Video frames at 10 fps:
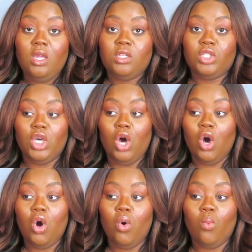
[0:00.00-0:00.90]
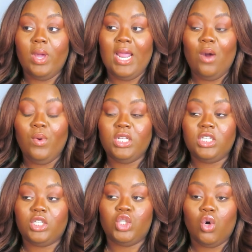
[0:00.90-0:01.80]
So when I went
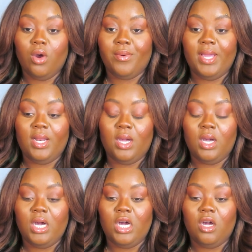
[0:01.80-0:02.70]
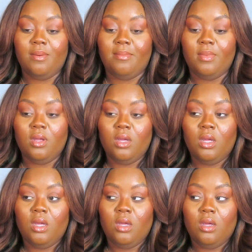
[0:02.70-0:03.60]
to Torrid, I
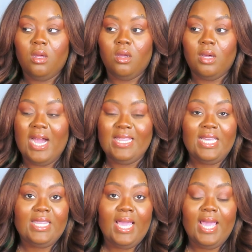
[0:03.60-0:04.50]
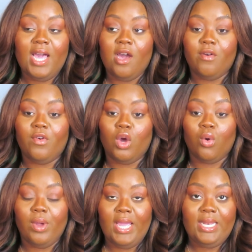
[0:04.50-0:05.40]
think they have
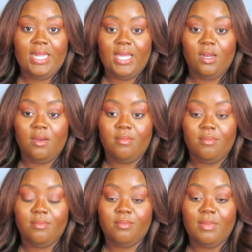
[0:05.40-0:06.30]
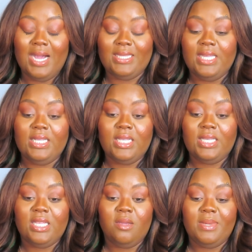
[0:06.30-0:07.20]
great denim. I think the
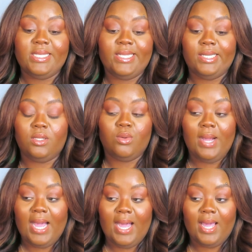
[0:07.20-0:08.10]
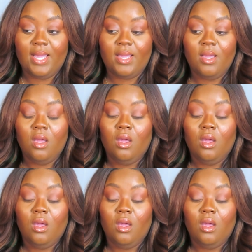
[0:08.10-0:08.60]
denim is a little high